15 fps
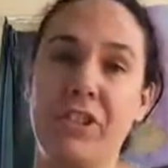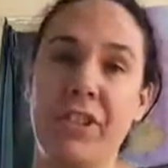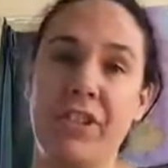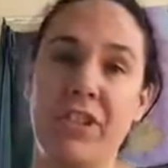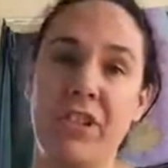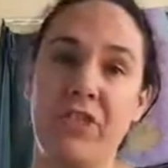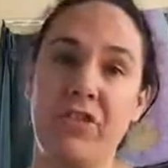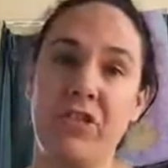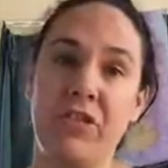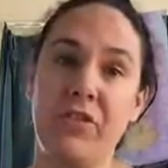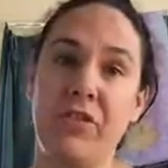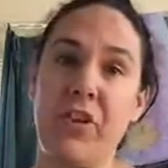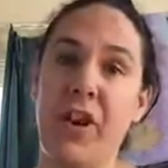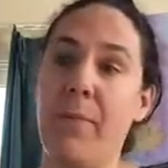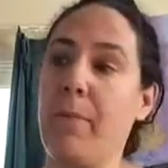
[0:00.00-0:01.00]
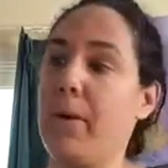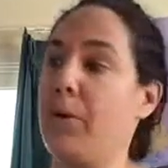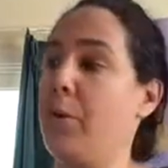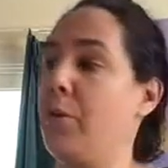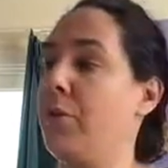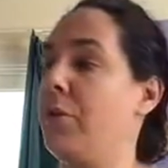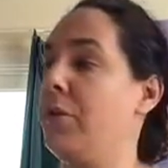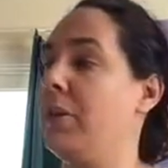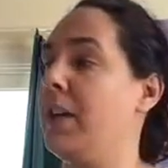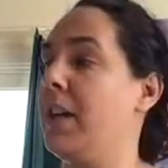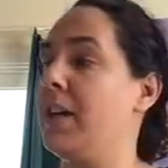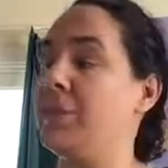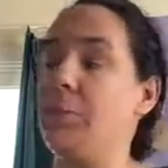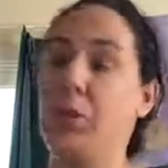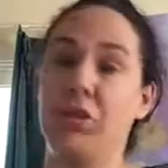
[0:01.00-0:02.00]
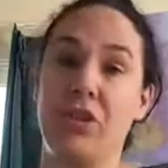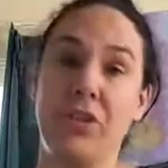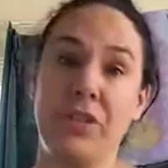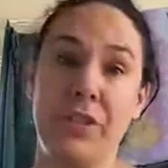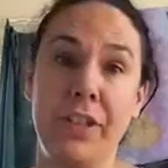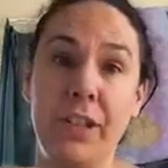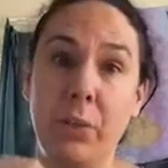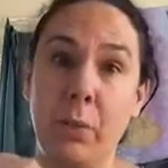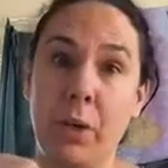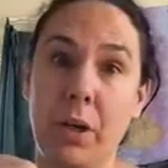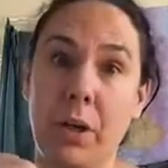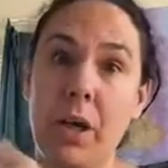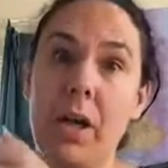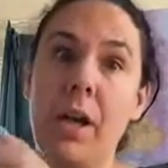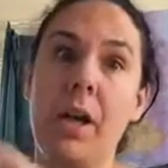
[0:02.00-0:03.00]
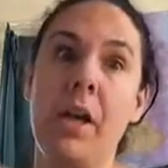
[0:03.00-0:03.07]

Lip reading: stitches from Northern Expressions Needlework